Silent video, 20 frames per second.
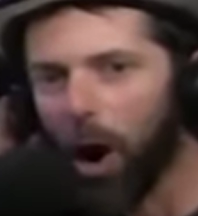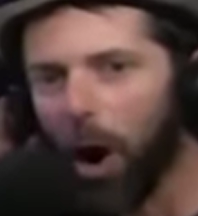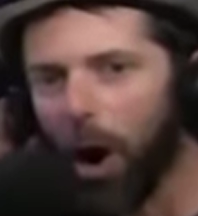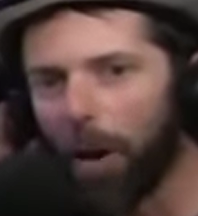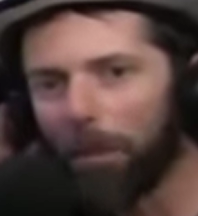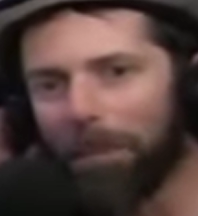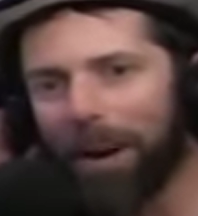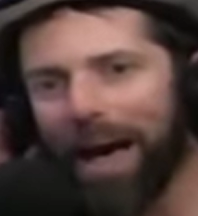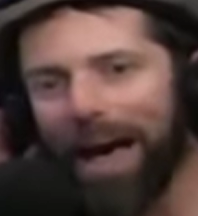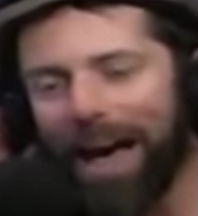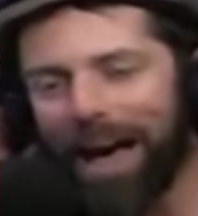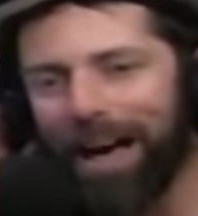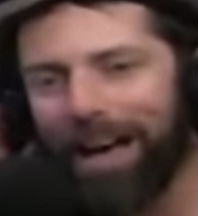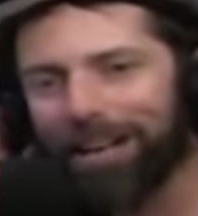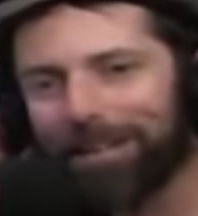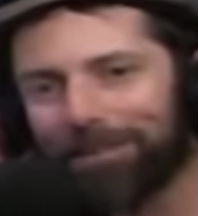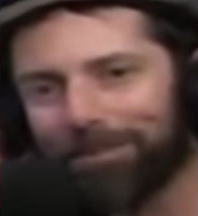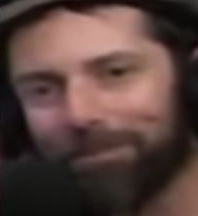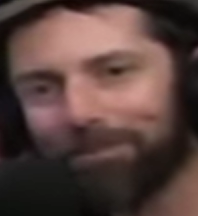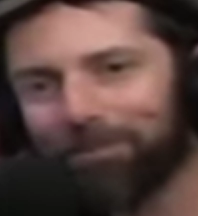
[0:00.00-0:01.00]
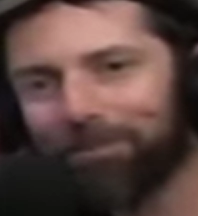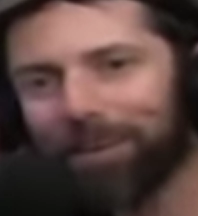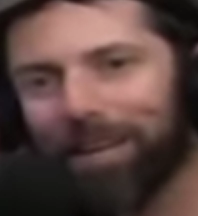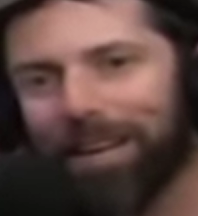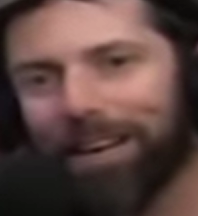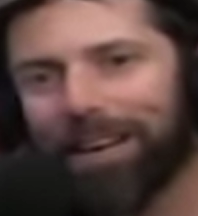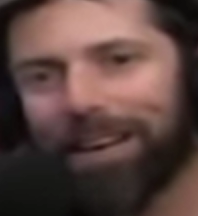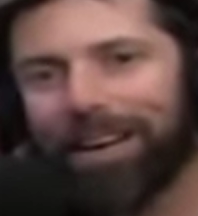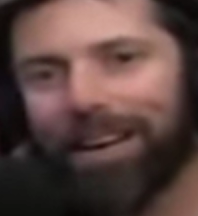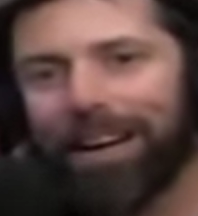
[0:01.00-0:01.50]
on pad
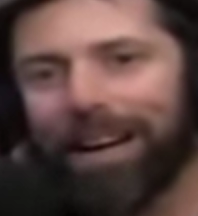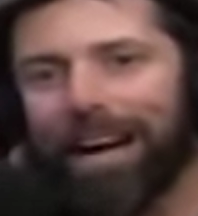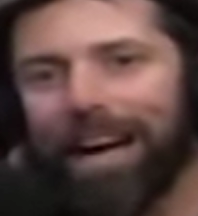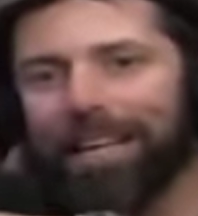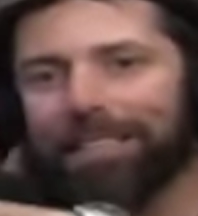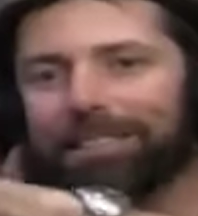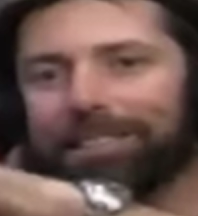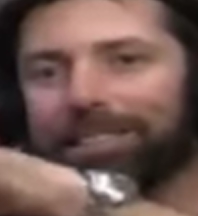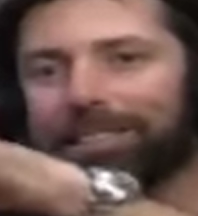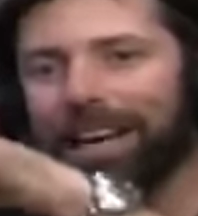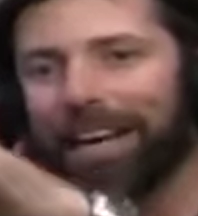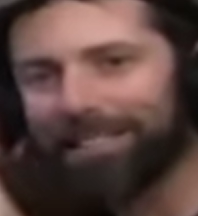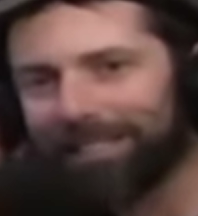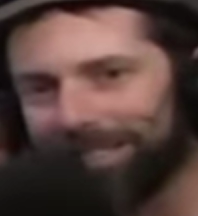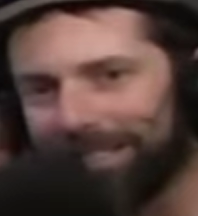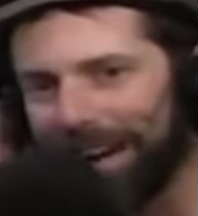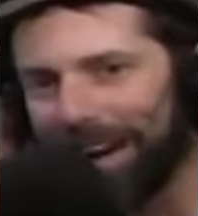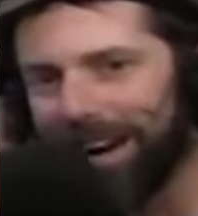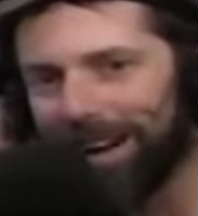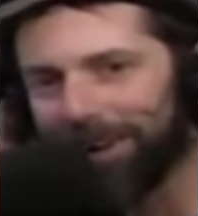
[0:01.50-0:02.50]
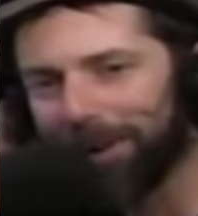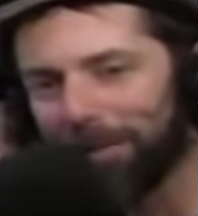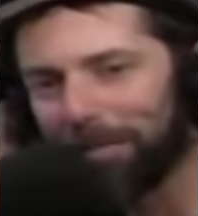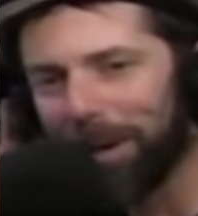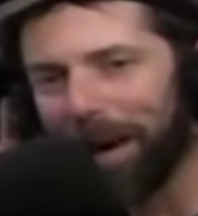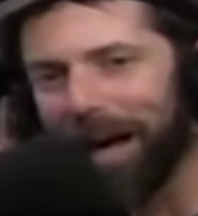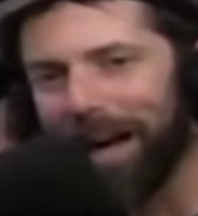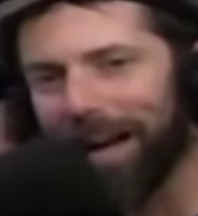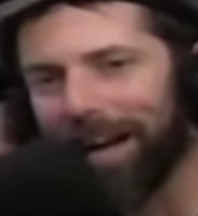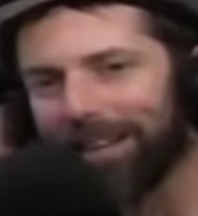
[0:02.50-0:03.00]
and sets down on
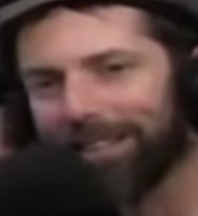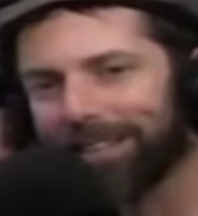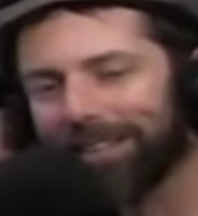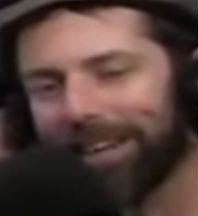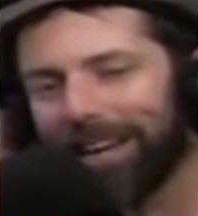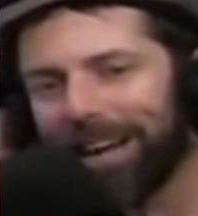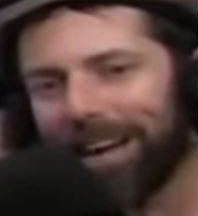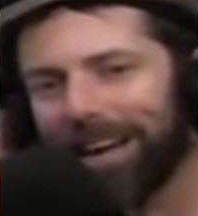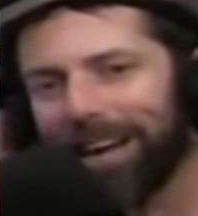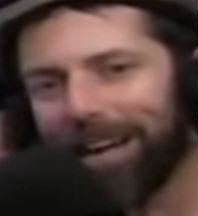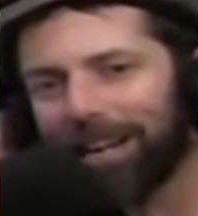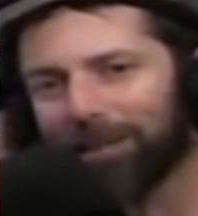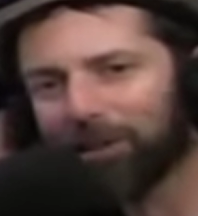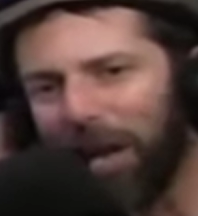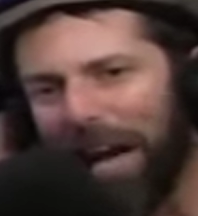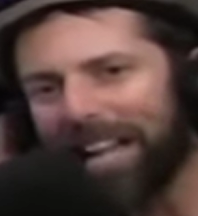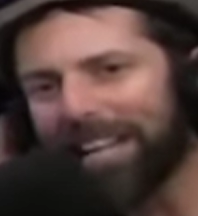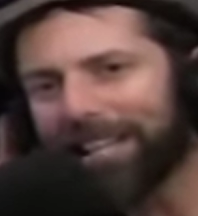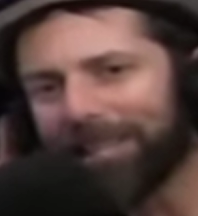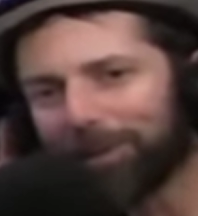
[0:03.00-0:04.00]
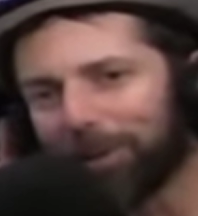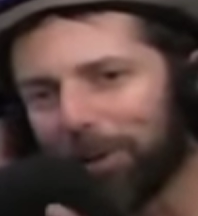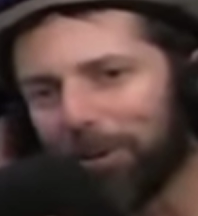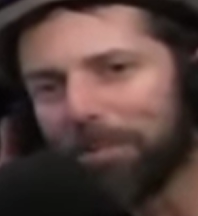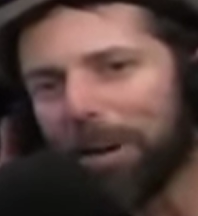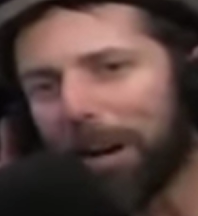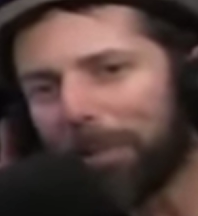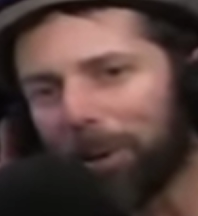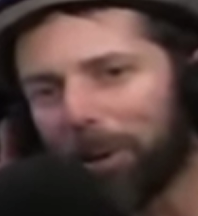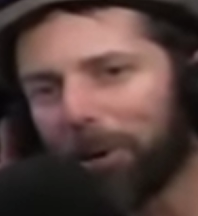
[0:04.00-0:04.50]
pad. Denny, do you
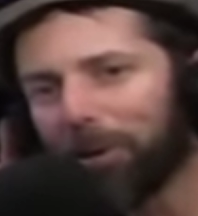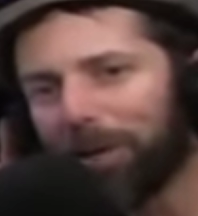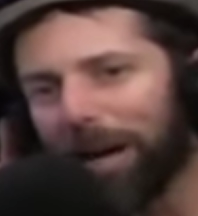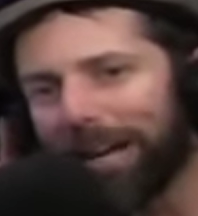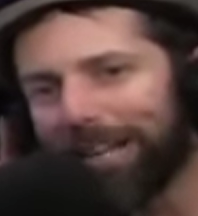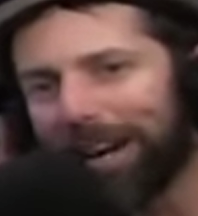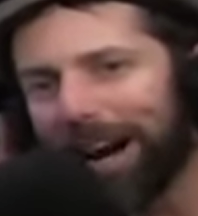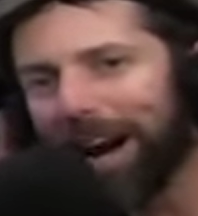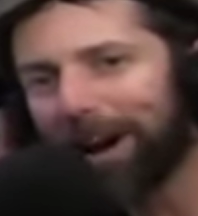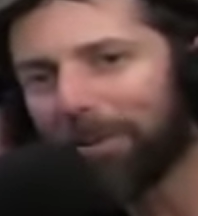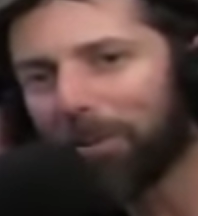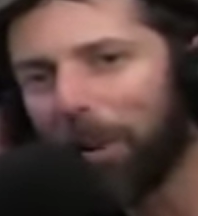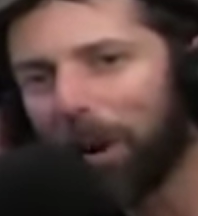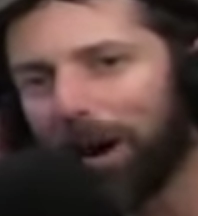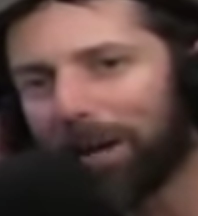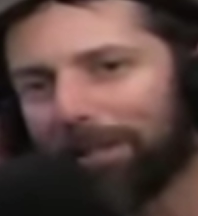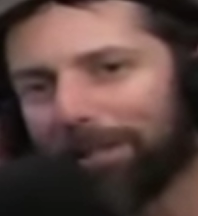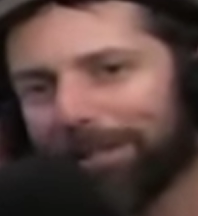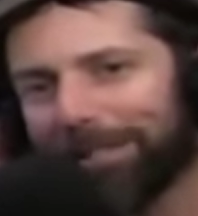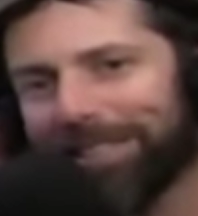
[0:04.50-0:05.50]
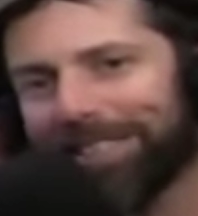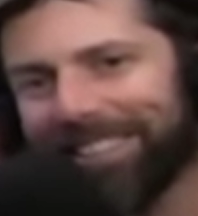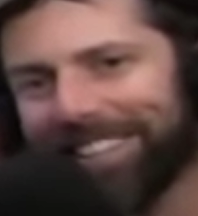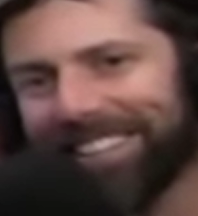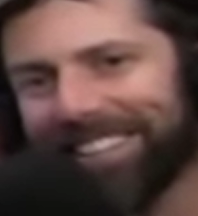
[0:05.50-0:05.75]
remember who that guy was?